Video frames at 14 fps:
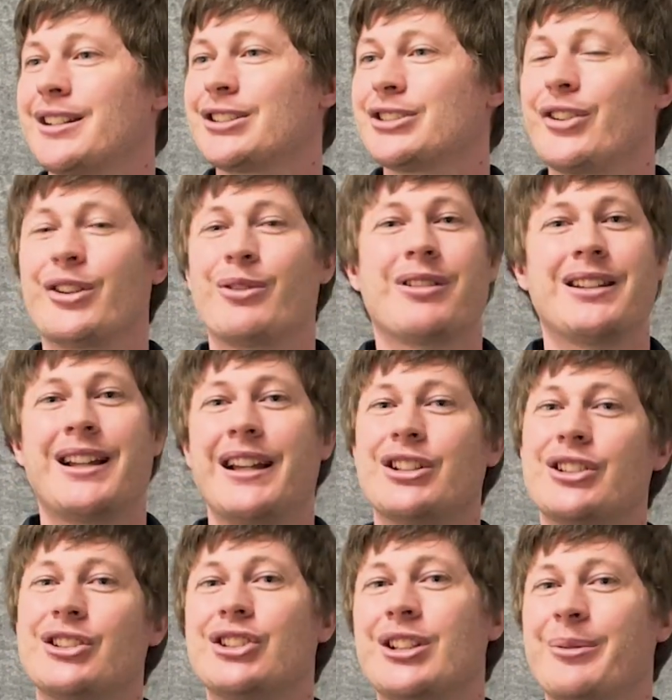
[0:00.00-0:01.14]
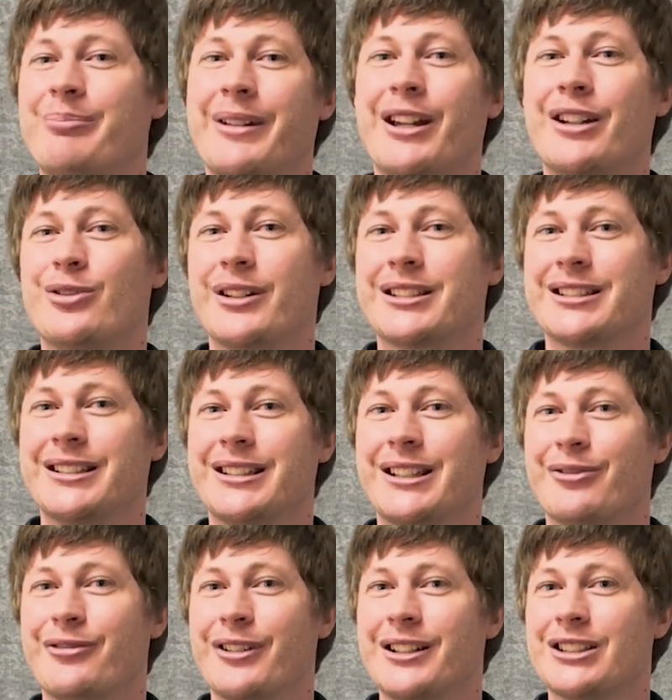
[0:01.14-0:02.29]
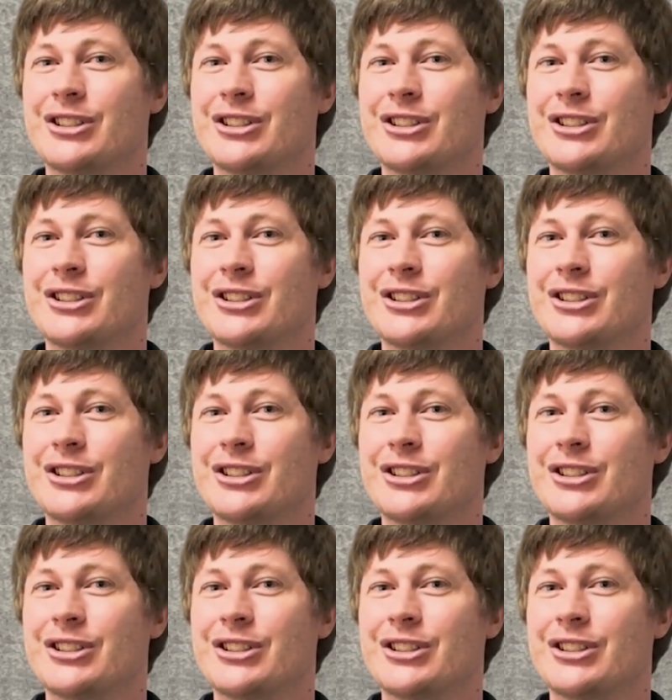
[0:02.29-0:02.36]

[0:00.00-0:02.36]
So the relationship metrics are different.